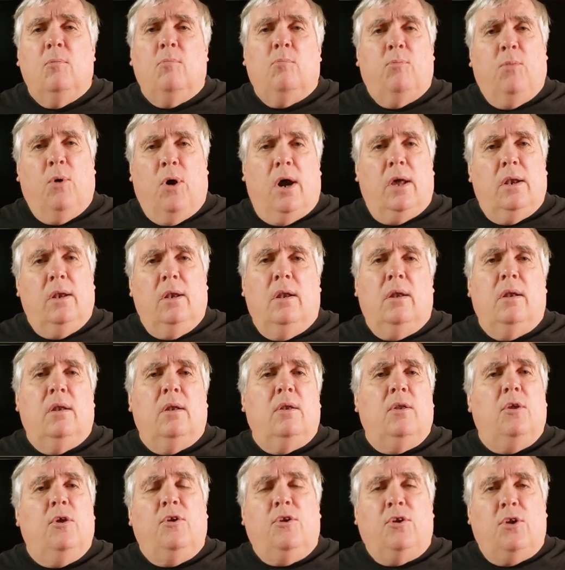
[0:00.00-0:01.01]
but
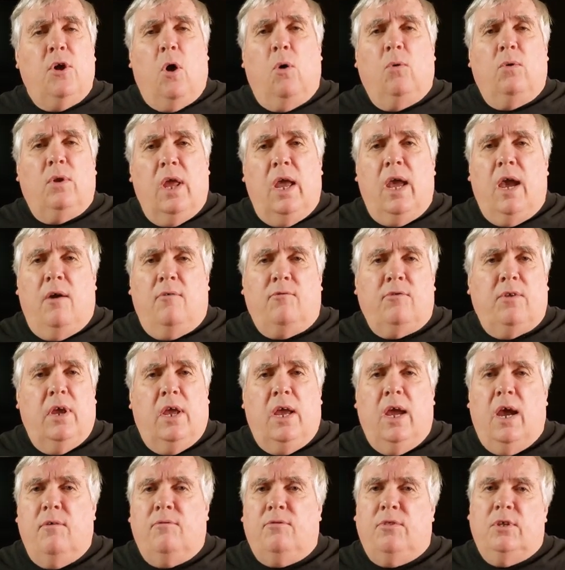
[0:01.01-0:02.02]
you don't have to
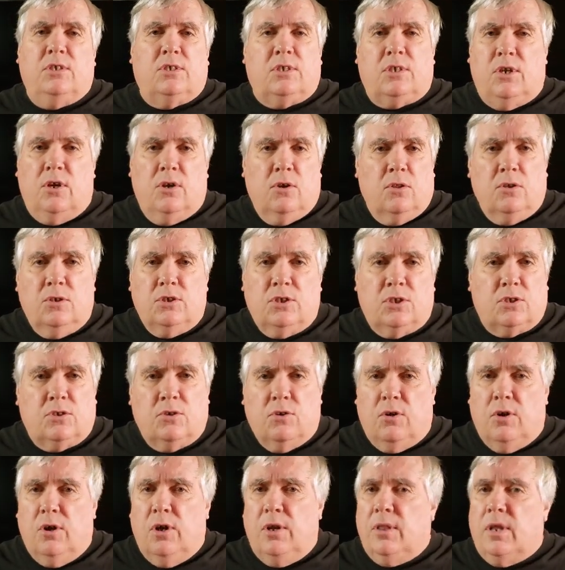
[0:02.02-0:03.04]
have this killer
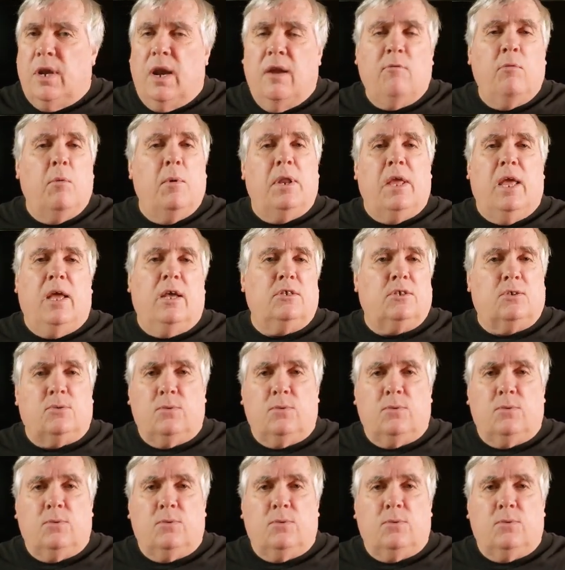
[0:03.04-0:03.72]
story that everybody has